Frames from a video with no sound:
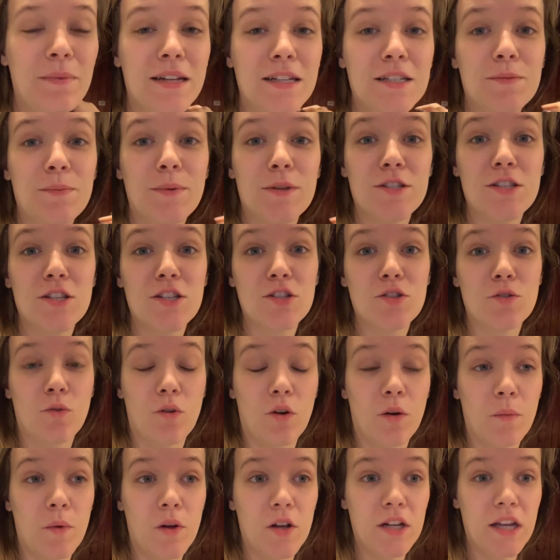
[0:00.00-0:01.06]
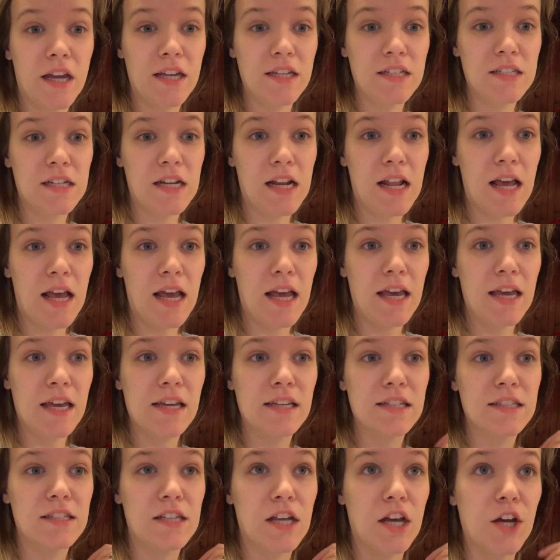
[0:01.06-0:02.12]
but it's supposed to storm all day
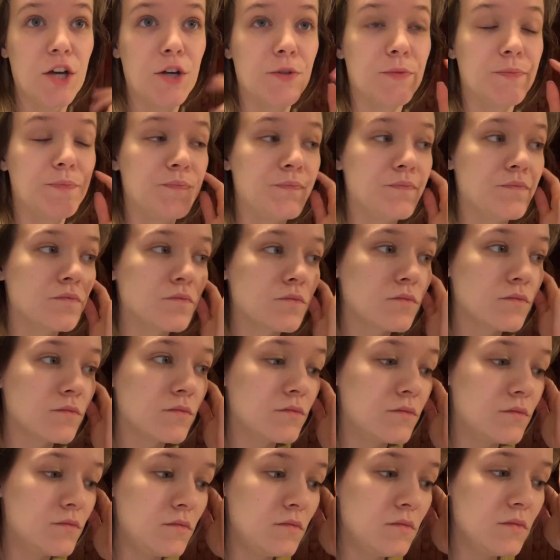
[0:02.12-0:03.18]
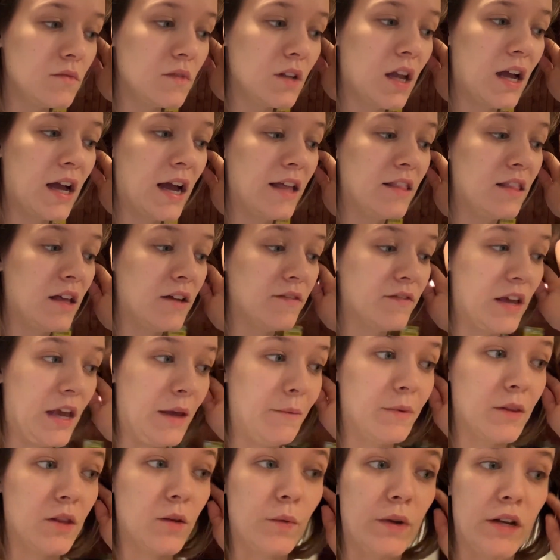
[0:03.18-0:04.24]
today, so I love keeping the